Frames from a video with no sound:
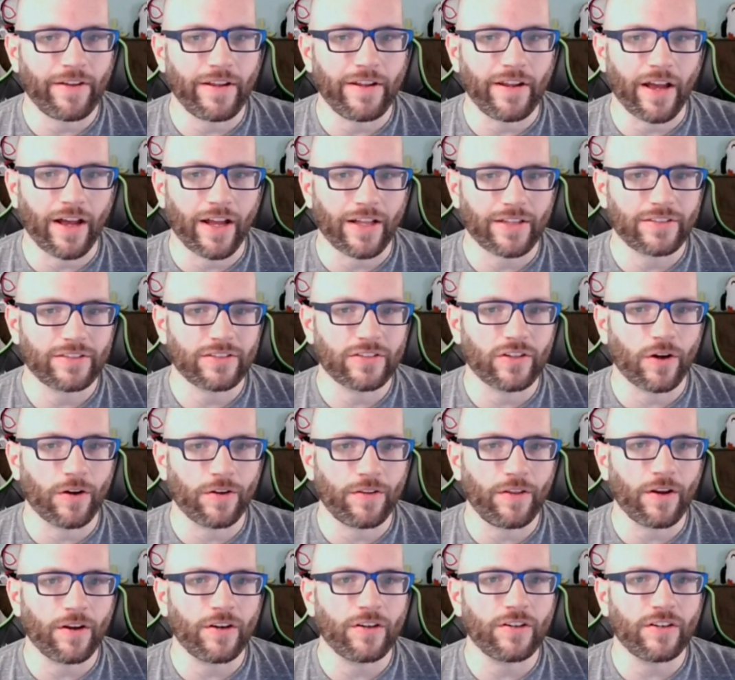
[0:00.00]
and not
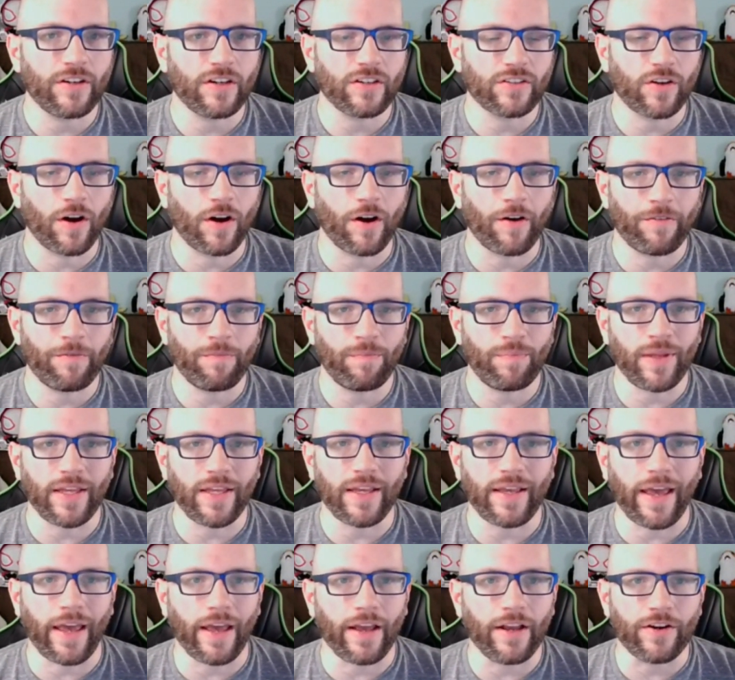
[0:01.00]
start their career off
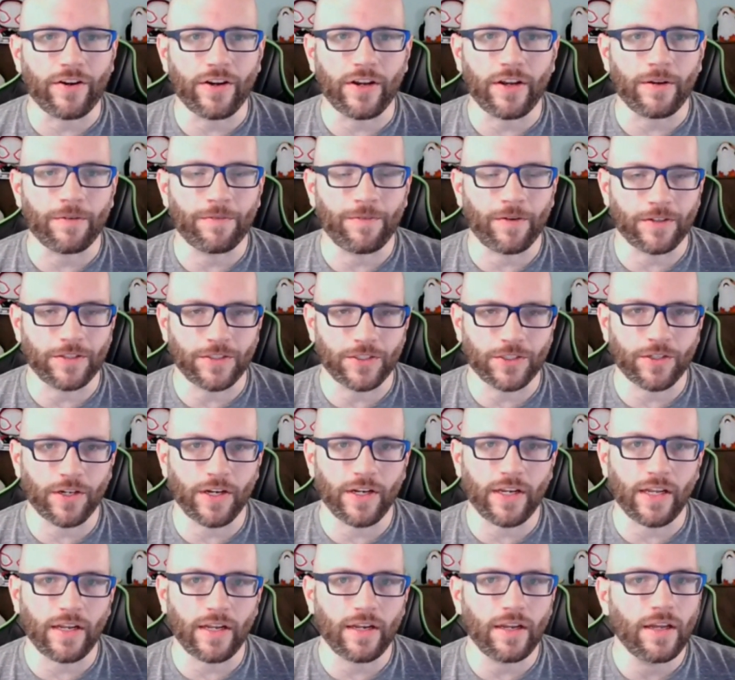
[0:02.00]
being angry and
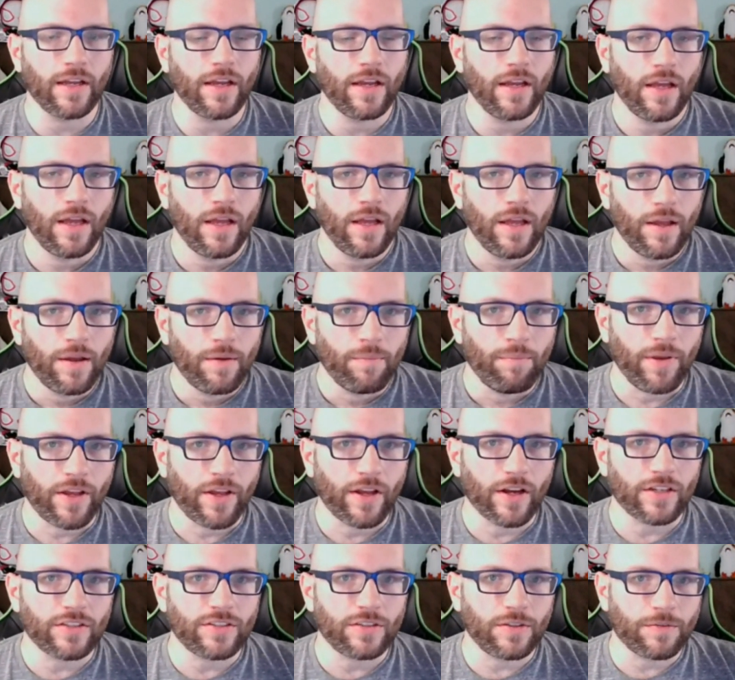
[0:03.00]
frustrated
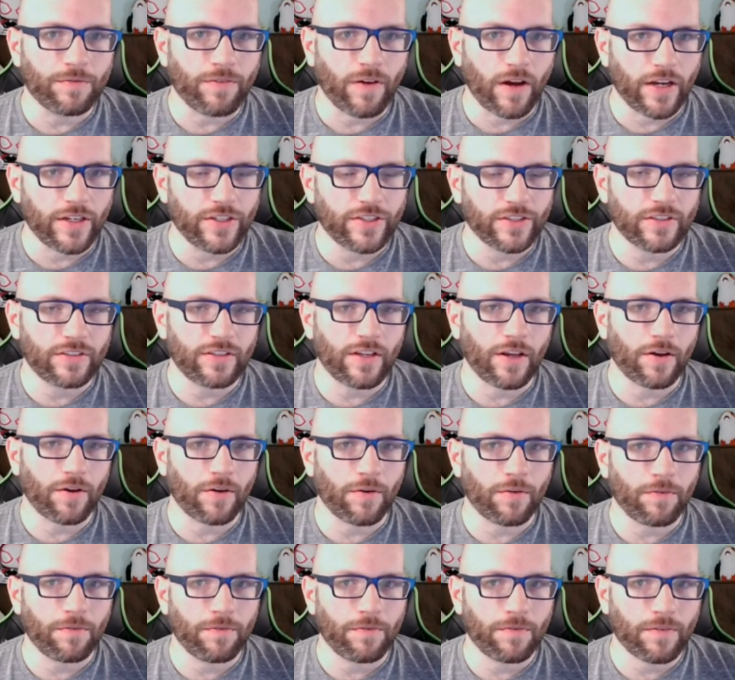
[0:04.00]
because you find
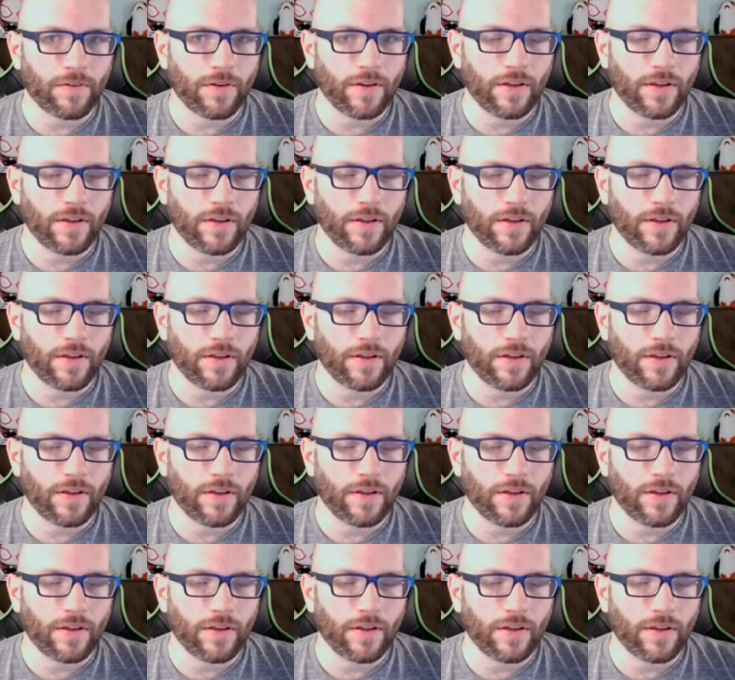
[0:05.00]
yourself